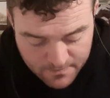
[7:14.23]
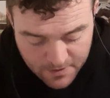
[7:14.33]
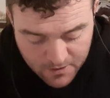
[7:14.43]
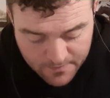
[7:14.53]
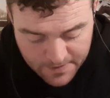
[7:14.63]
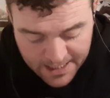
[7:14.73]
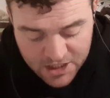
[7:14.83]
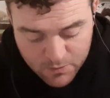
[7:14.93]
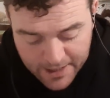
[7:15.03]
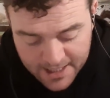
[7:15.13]
look,
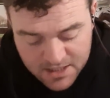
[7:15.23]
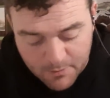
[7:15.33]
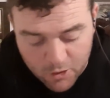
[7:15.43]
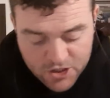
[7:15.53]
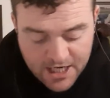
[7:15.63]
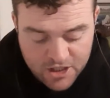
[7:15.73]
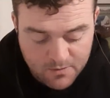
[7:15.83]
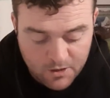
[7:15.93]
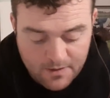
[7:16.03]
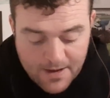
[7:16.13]
each way, I suppose, get
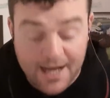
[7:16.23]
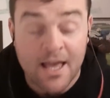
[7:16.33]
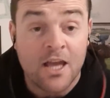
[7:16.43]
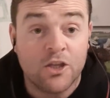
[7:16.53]
your money back.